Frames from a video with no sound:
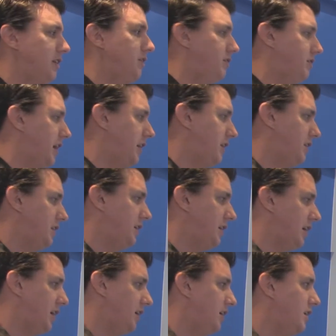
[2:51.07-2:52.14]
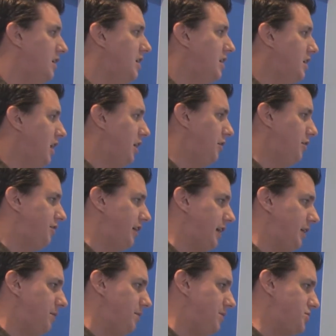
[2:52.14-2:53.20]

other side of the